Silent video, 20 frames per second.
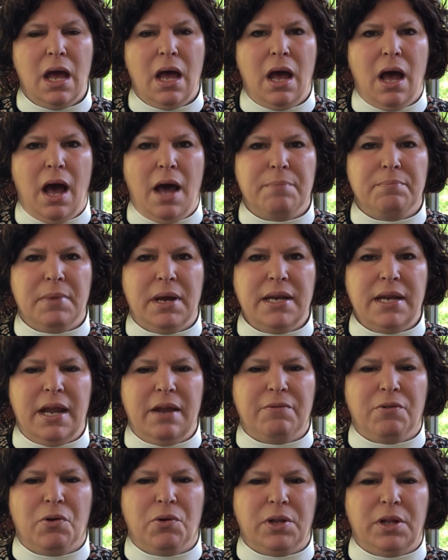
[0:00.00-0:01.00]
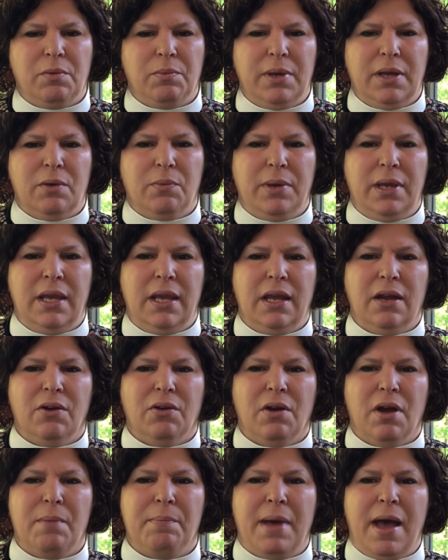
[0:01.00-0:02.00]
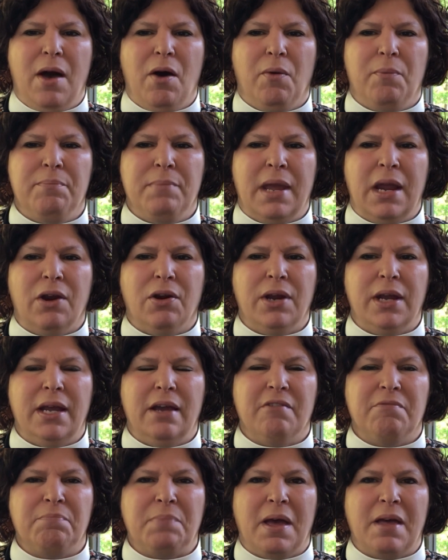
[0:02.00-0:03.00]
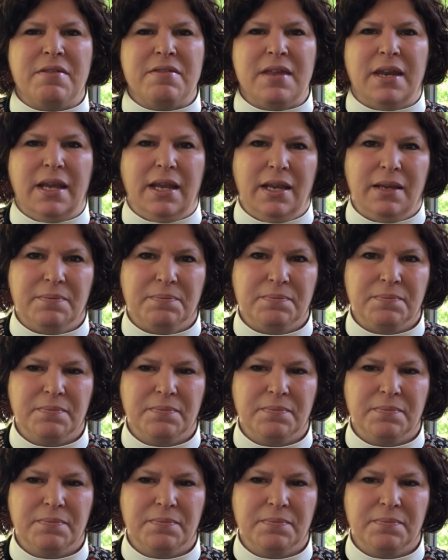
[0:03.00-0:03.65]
On Monday of Holy Week, we hear about Mary of Bethany,